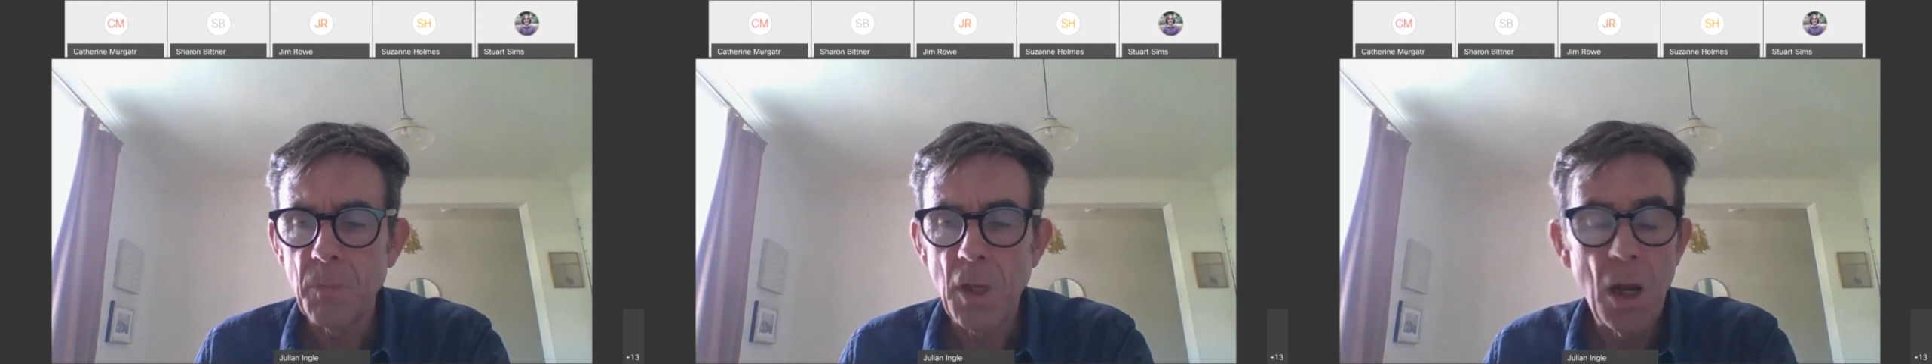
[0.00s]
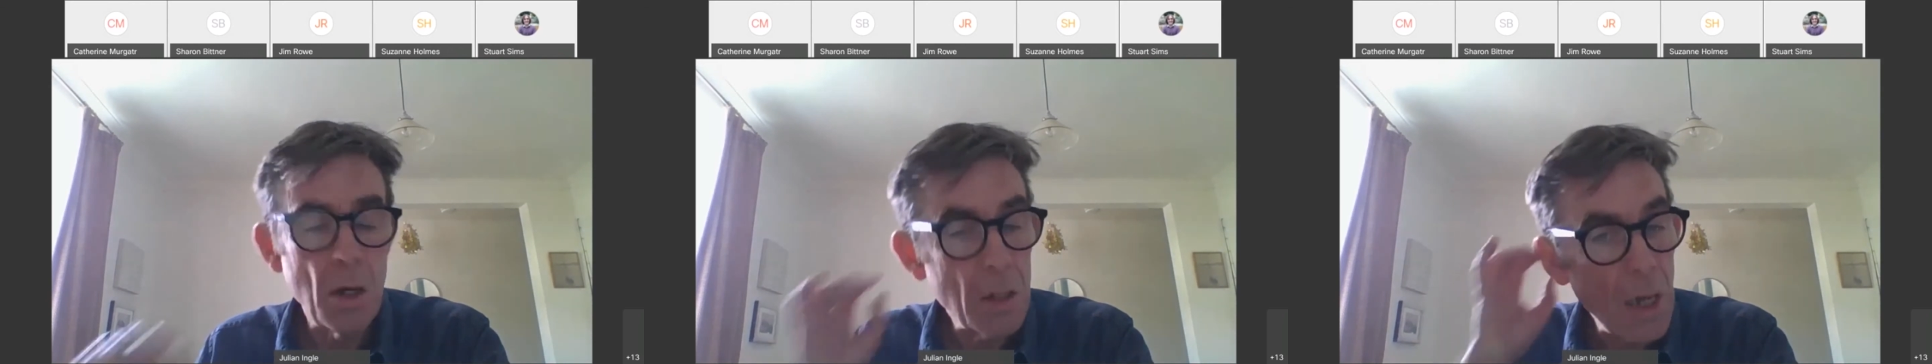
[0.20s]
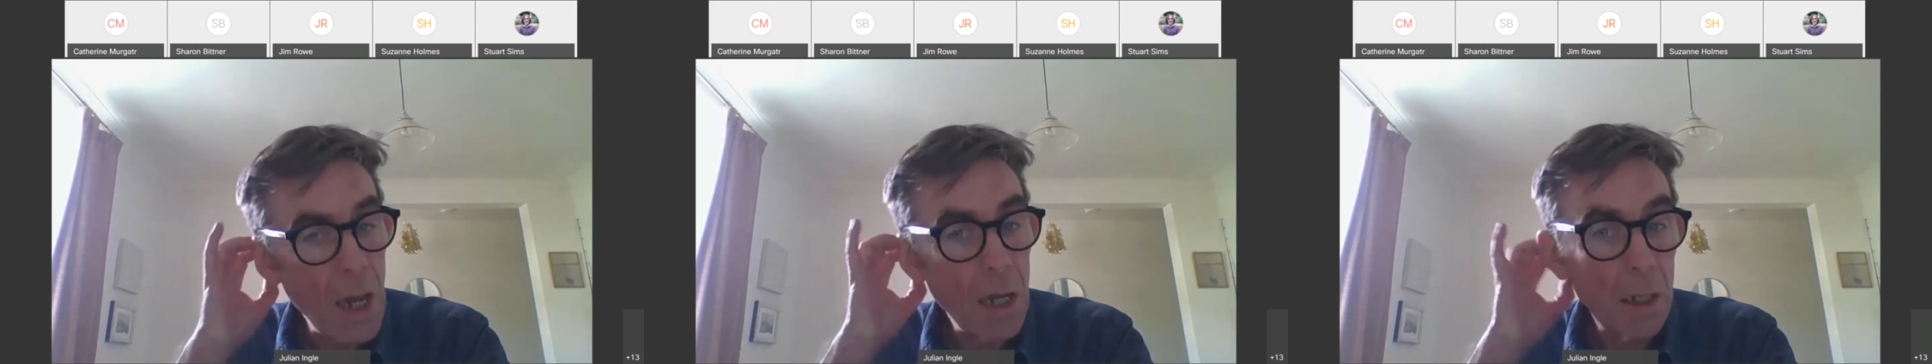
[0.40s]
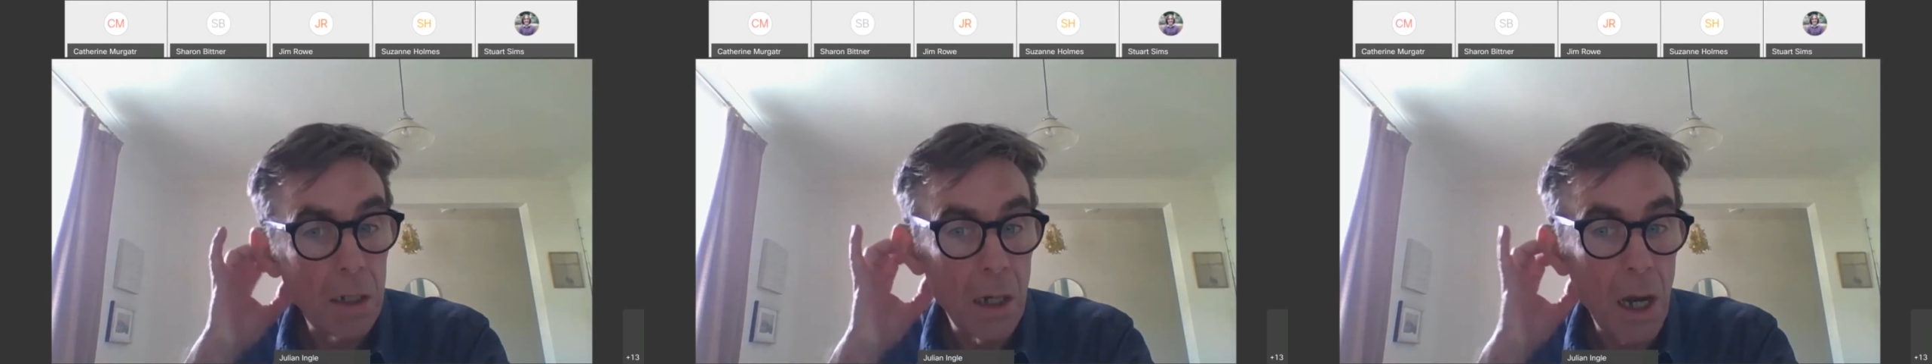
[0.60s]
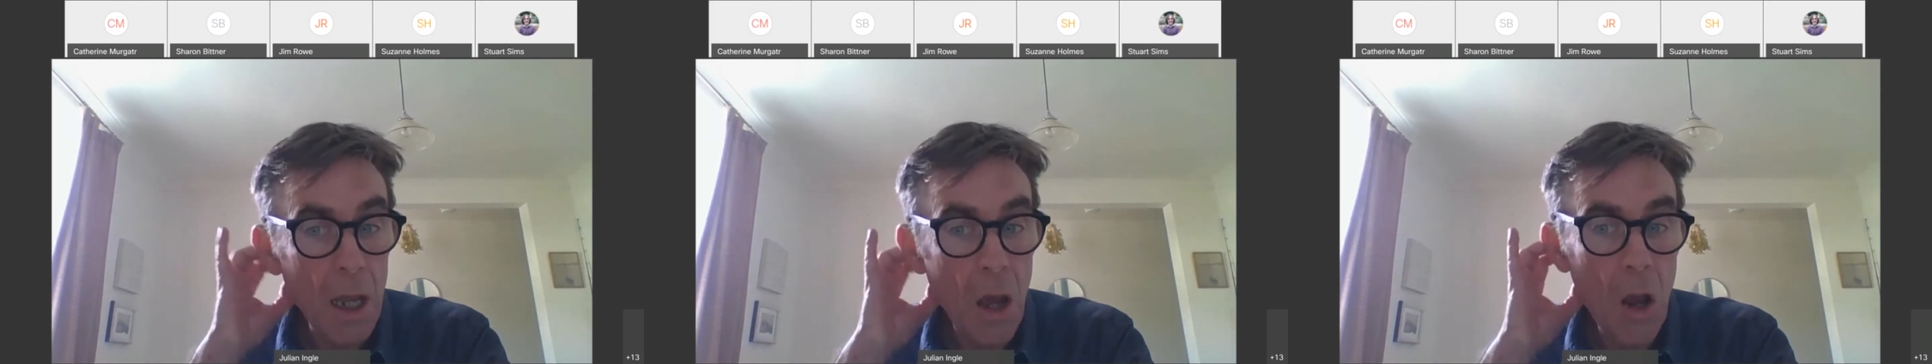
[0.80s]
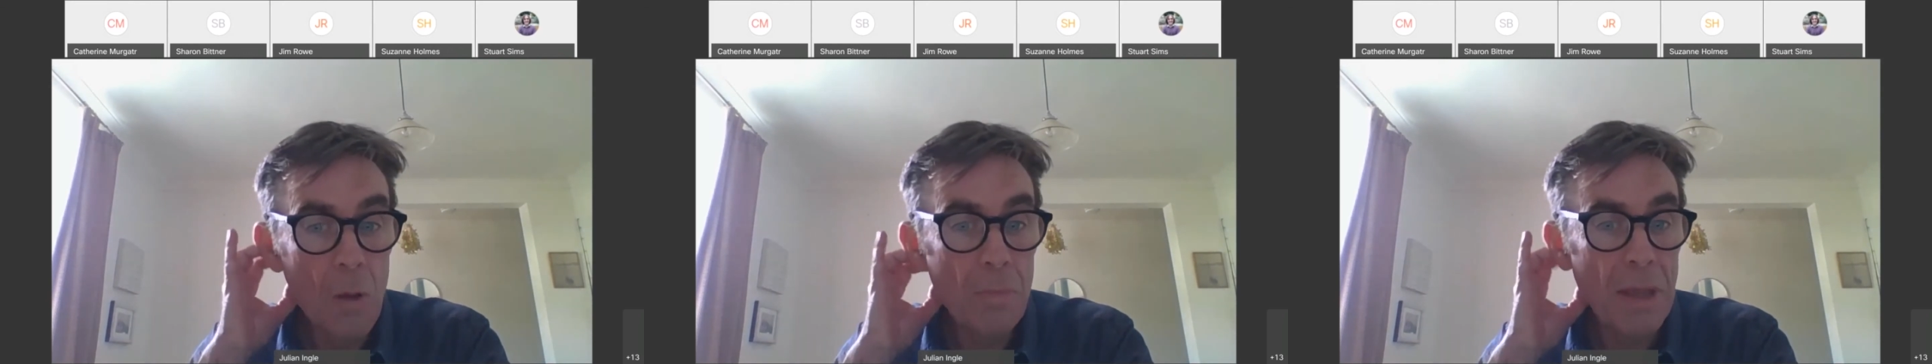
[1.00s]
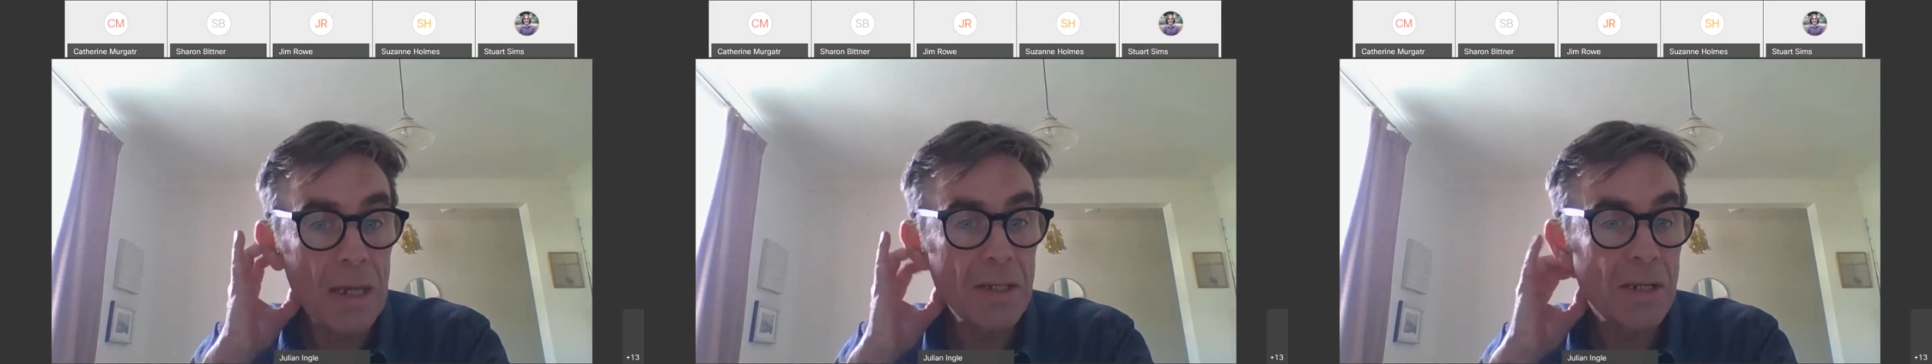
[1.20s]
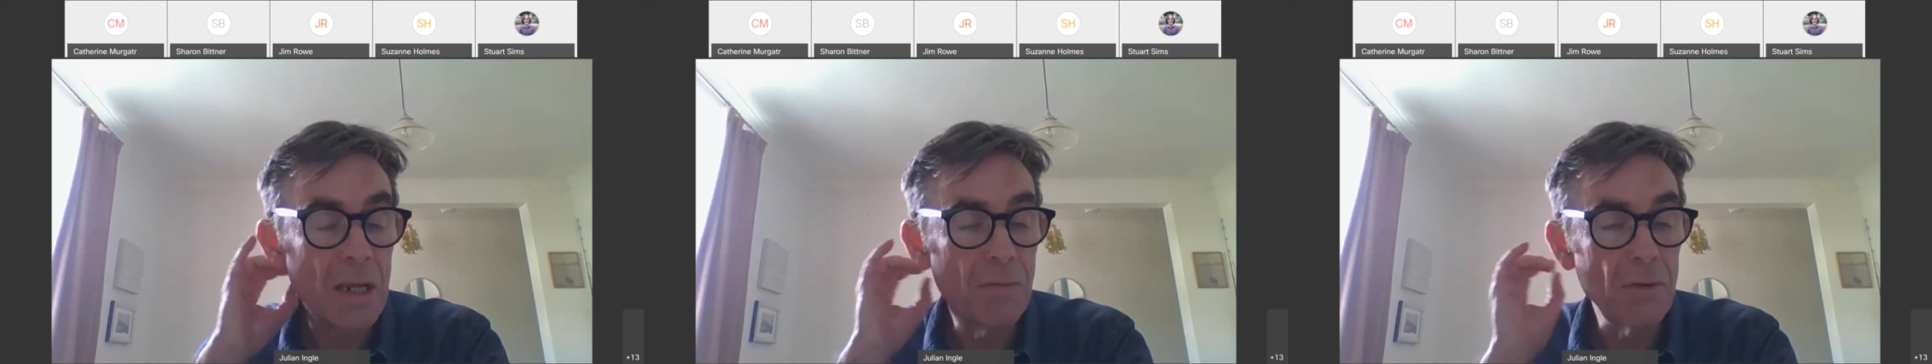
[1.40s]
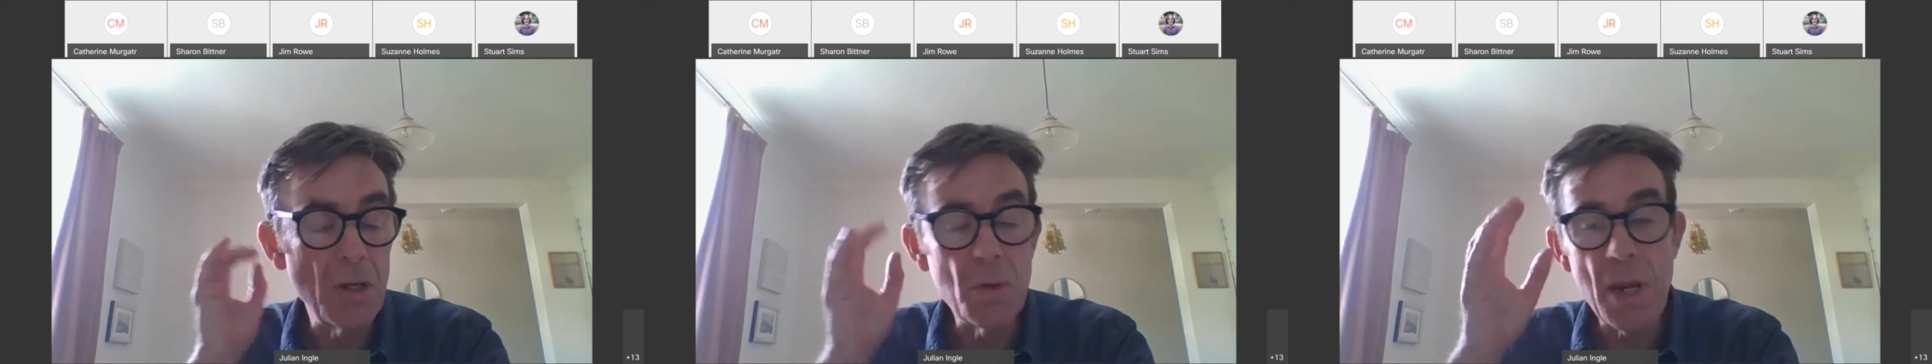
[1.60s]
Okay, I hope that's given you